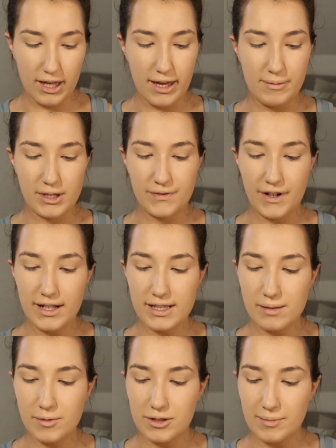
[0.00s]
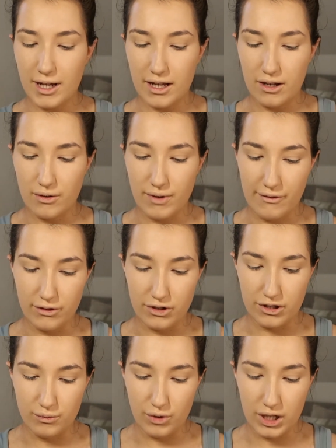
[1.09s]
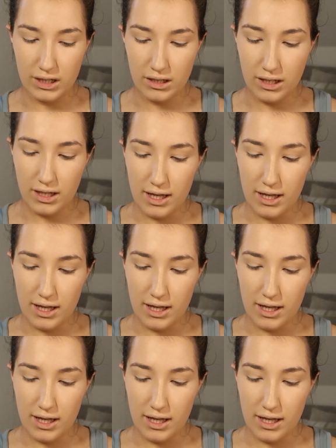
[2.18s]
It's very similar to my Revolution one,